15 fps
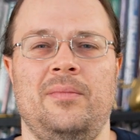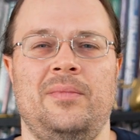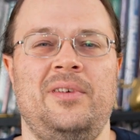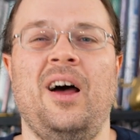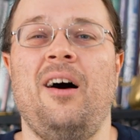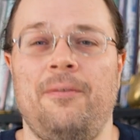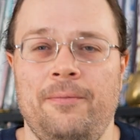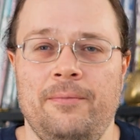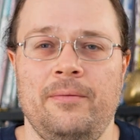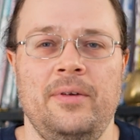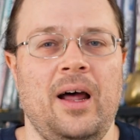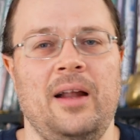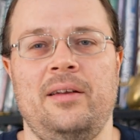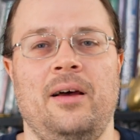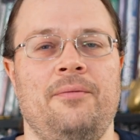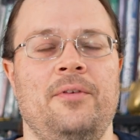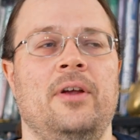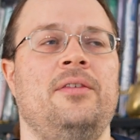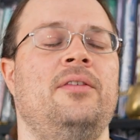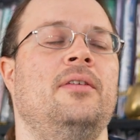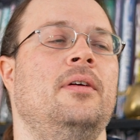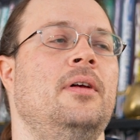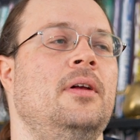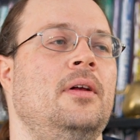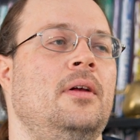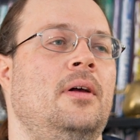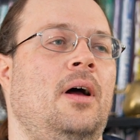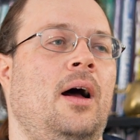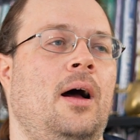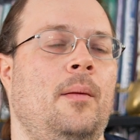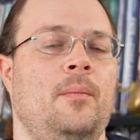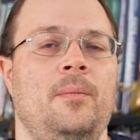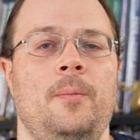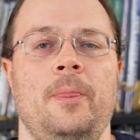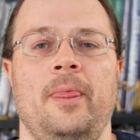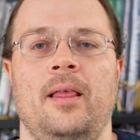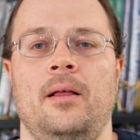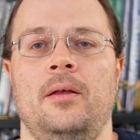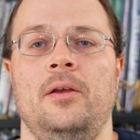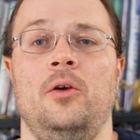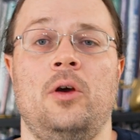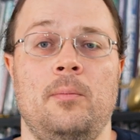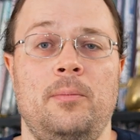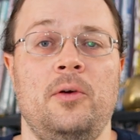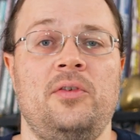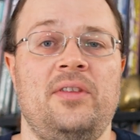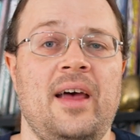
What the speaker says: Tough, not toughness. You can boost